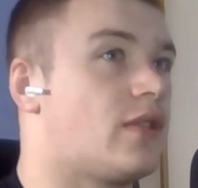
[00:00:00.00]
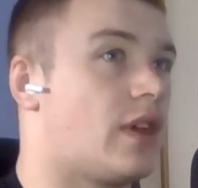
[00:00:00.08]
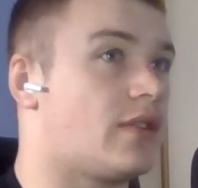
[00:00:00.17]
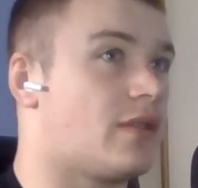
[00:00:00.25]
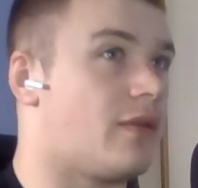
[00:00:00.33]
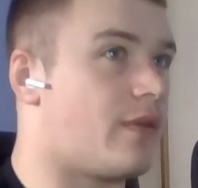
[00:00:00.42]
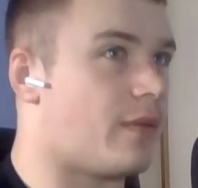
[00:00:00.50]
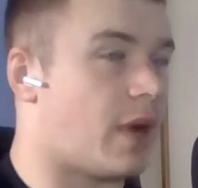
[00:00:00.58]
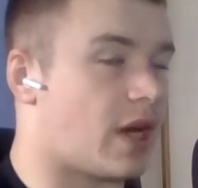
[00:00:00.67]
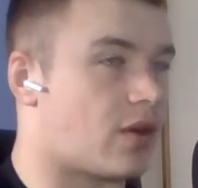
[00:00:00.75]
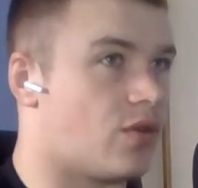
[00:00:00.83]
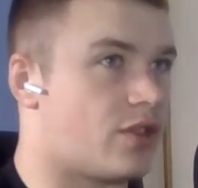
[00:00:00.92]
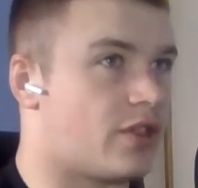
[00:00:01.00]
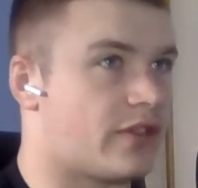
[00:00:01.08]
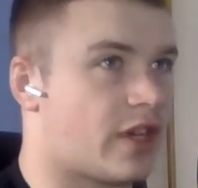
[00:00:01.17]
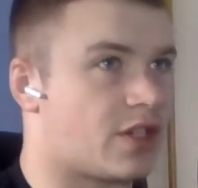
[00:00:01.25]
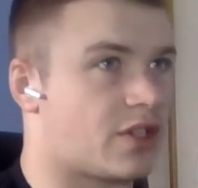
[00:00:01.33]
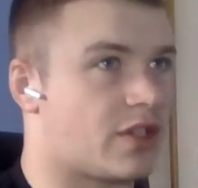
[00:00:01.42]
So that's something my coach
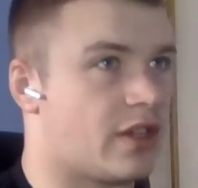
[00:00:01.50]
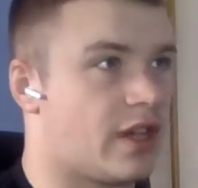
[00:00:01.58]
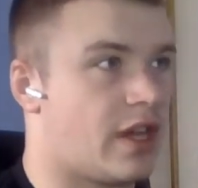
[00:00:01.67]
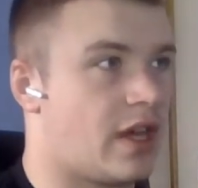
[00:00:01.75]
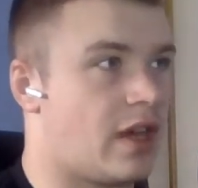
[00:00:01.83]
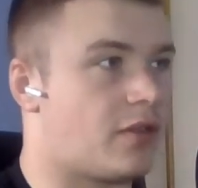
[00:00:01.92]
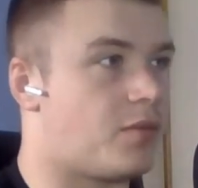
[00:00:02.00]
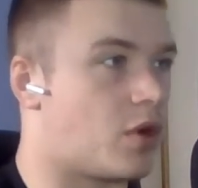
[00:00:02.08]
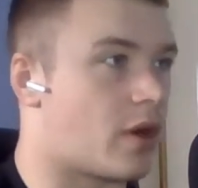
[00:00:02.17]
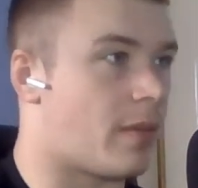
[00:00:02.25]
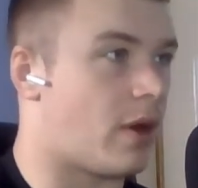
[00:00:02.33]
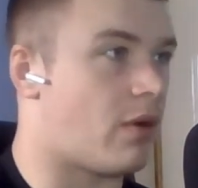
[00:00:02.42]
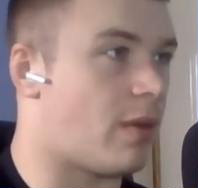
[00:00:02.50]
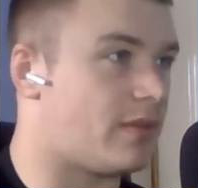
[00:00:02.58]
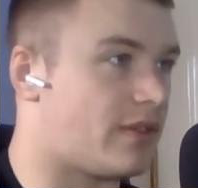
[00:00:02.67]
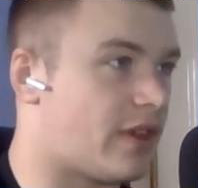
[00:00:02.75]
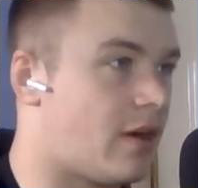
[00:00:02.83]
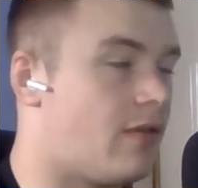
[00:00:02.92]
has actually spoke about
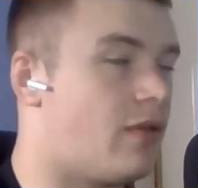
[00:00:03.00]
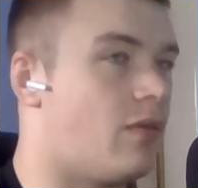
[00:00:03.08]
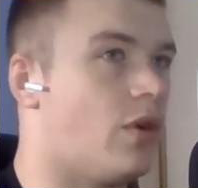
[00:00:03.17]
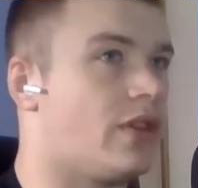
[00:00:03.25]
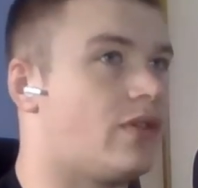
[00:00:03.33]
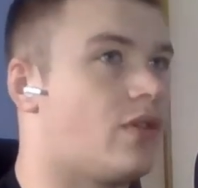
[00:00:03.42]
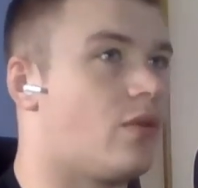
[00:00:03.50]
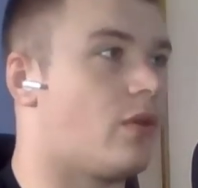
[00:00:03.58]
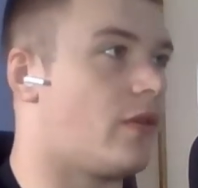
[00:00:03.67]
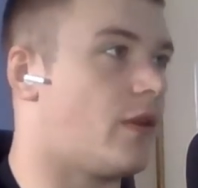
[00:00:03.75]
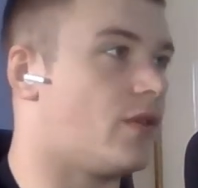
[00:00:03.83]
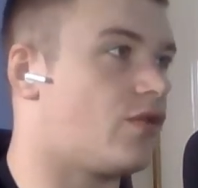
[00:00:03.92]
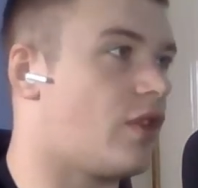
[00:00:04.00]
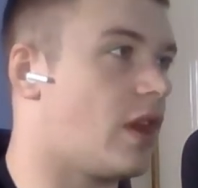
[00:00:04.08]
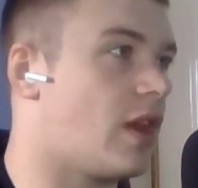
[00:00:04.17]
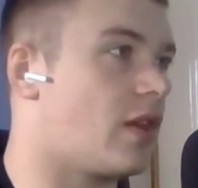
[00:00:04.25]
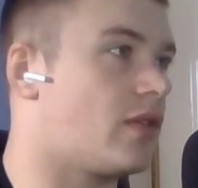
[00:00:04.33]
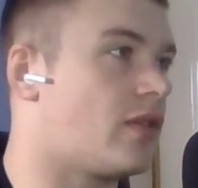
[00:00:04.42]
himself, what he's doing with his
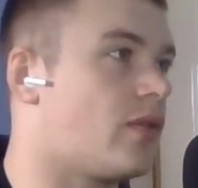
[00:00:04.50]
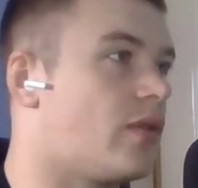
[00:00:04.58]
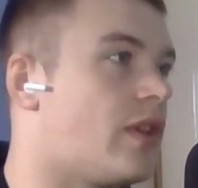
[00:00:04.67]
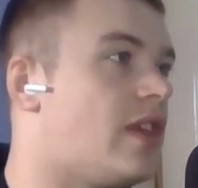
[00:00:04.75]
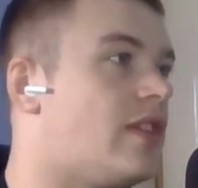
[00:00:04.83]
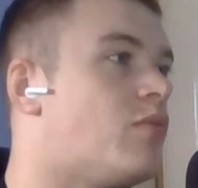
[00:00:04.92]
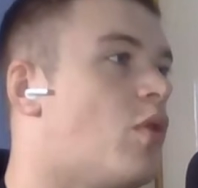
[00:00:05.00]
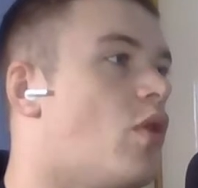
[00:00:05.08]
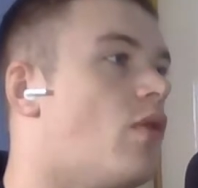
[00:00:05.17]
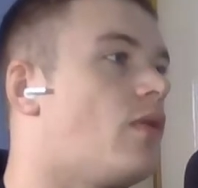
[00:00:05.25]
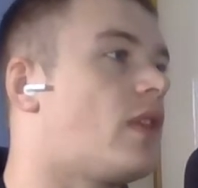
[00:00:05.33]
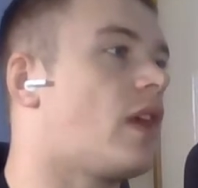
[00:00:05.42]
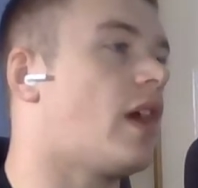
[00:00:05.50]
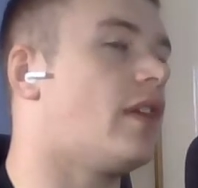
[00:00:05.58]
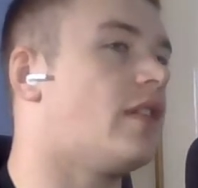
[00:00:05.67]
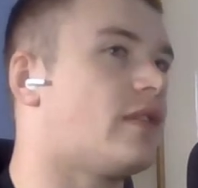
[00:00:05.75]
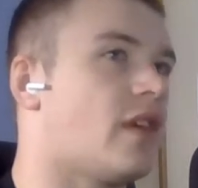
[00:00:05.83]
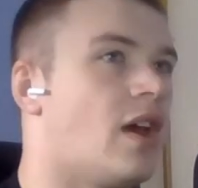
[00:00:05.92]
training. So he's moved
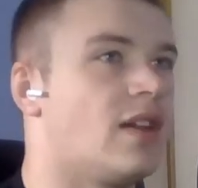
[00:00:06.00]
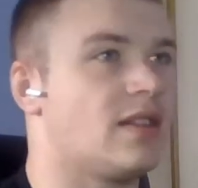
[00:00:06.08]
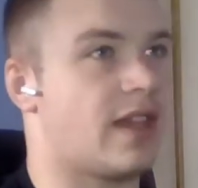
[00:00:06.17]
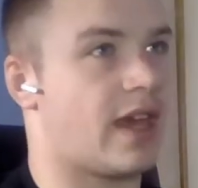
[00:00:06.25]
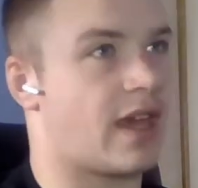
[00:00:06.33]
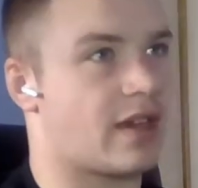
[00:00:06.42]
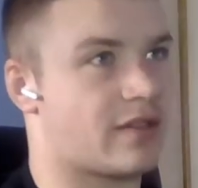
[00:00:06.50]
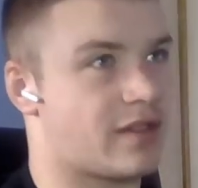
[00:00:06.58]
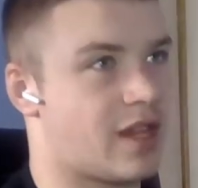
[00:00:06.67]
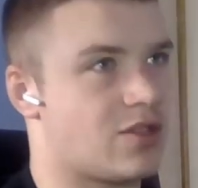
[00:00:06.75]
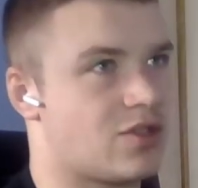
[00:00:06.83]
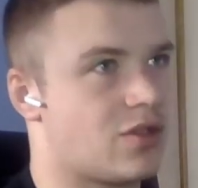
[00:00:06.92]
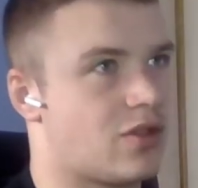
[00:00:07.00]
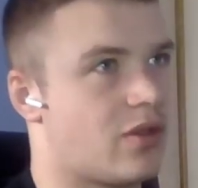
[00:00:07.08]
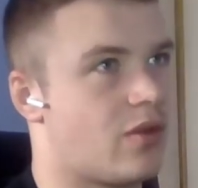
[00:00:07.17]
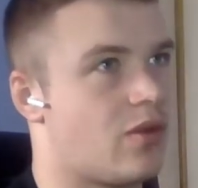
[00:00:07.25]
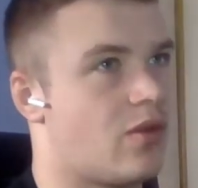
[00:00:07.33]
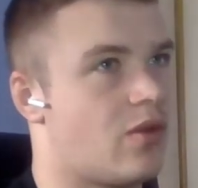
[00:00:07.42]
his leg extension
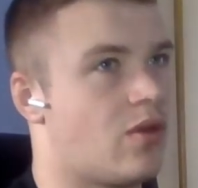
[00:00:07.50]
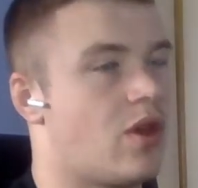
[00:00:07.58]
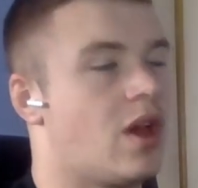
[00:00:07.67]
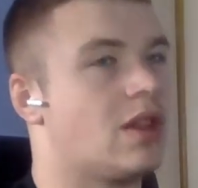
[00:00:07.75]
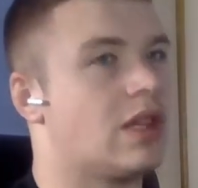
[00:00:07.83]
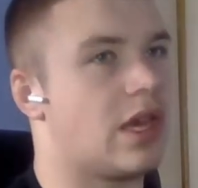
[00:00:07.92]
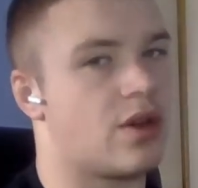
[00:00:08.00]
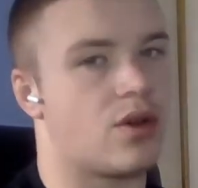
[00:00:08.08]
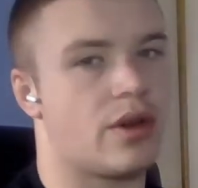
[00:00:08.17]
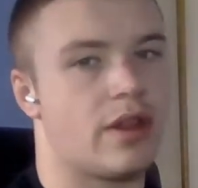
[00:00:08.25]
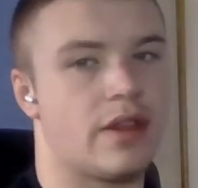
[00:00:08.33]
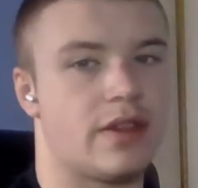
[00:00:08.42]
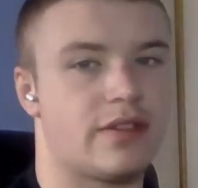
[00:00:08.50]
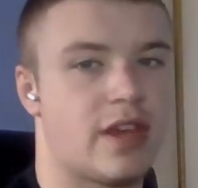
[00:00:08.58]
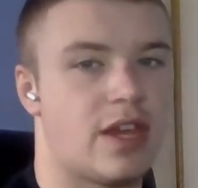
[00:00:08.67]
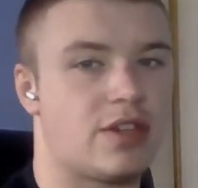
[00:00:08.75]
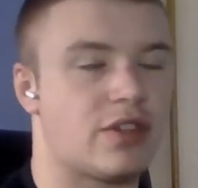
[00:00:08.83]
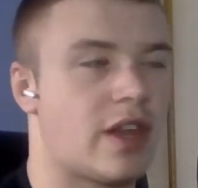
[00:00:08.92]
to later on in the
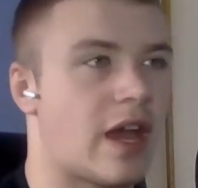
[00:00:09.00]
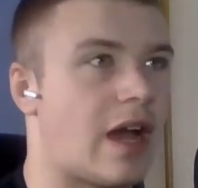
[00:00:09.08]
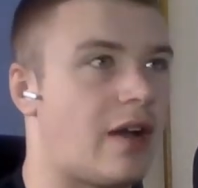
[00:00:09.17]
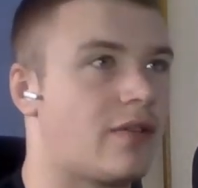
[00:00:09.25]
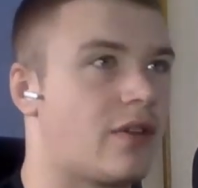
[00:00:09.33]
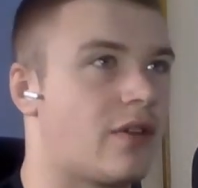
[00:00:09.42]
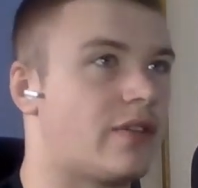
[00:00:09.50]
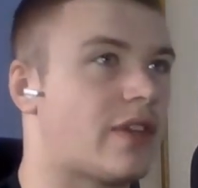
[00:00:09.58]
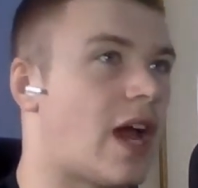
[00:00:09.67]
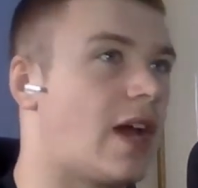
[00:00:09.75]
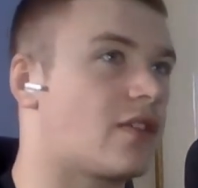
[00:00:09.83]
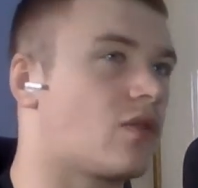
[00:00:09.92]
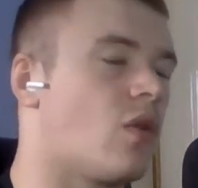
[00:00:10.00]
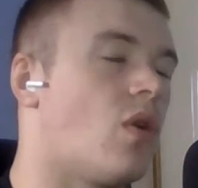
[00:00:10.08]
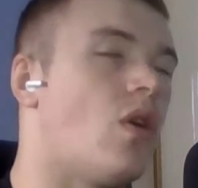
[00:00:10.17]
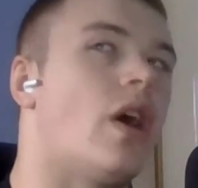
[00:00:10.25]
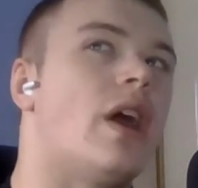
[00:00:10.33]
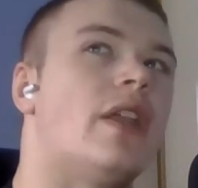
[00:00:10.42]
session after his hack
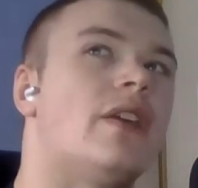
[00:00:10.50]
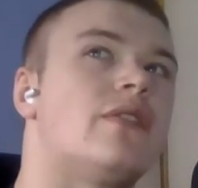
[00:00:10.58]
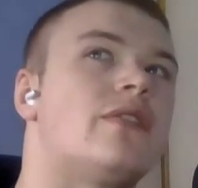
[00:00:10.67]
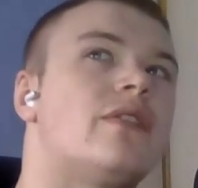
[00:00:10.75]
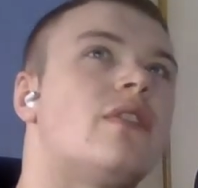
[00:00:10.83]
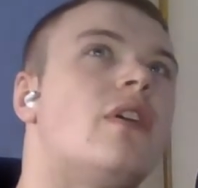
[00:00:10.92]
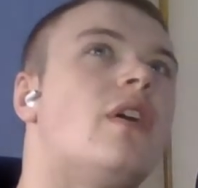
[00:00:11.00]
squat and his